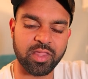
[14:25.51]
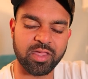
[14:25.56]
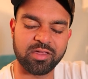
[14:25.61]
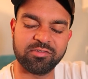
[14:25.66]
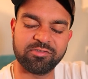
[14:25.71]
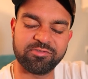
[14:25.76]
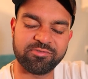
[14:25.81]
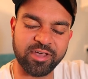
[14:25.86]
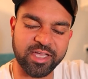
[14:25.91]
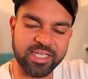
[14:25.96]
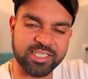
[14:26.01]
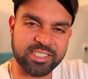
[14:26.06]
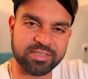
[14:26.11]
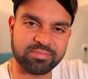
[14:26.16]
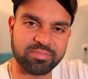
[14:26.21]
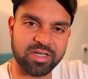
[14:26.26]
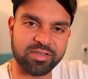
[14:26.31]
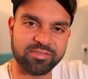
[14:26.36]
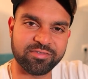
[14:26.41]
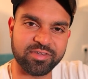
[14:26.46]
and facing
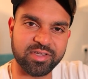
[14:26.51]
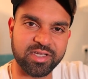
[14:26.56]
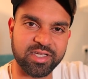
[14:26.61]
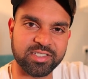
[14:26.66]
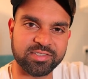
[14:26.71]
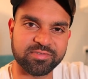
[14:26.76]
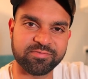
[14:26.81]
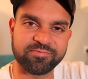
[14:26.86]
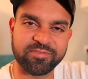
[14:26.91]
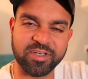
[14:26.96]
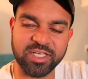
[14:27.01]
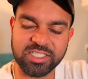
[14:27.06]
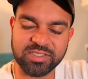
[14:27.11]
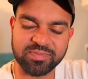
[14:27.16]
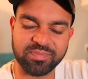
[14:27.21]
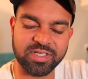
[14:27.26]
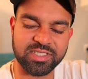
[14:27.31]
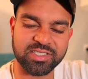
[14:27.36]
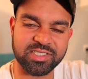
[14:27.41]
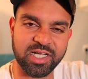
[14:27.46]
my fears and
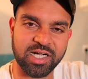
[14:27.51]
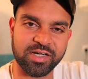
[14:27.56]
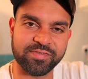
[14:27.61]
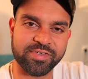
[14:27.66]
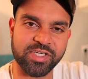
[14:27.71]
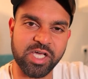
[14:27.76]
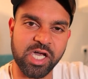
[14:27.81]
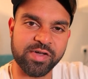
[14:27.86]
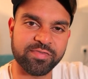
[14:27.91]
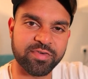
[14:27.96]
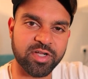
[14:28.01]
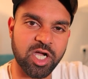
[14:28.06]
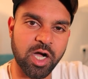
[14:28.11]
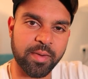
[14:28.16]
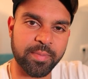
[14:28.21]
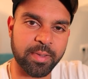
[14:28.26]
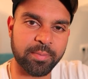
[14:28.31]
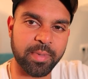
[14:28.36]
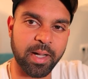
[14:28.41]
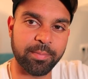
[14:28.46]
facing myself and
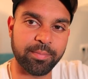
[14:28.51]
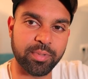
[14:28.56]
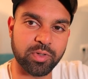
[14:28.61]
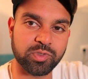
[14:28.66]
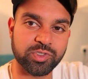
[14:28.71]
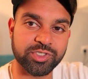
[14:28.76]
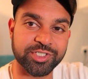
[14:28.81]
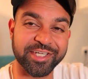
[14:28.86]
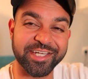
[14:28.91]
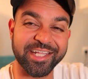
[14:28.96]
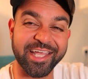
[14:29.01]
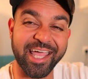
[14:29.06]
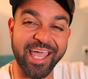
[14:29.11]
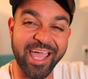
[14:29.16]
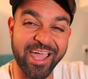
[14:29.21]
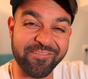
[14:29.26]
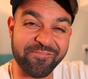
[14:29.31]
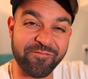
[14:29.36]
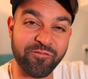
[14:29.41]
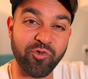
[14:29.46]
overcoming my bullshit
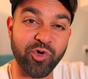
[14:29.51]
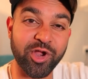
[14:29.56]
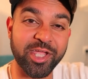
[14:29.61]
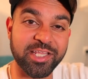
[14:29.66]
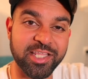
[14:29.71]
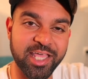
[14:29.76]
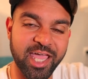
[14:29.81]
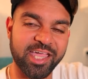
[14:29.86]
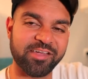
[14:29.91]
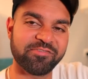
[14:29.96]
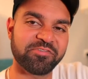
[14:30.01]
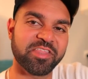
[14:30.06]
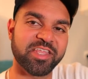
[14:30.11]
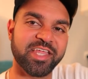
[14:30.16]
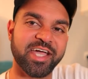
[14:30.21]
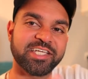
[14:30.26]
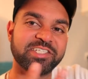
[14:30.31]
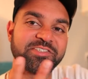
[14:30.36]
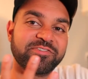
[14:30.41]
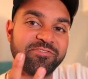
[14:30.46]
every day for the
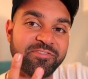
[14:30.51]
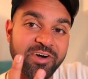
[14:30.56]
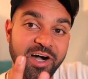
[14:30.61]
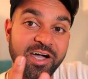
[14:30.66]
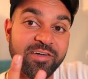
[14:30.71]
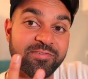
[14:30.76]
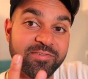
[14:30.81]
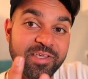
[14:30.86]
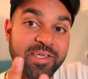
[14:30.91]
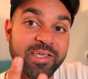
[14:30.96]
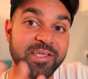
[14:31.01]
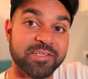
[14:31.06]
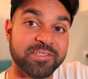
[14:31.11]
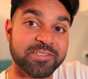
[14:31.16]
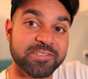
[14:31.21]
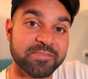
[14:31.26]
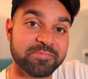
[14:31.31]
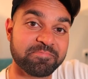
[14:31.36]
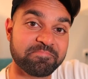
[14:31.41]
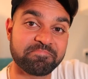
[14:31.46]
next 5
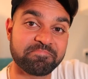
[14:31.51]
years.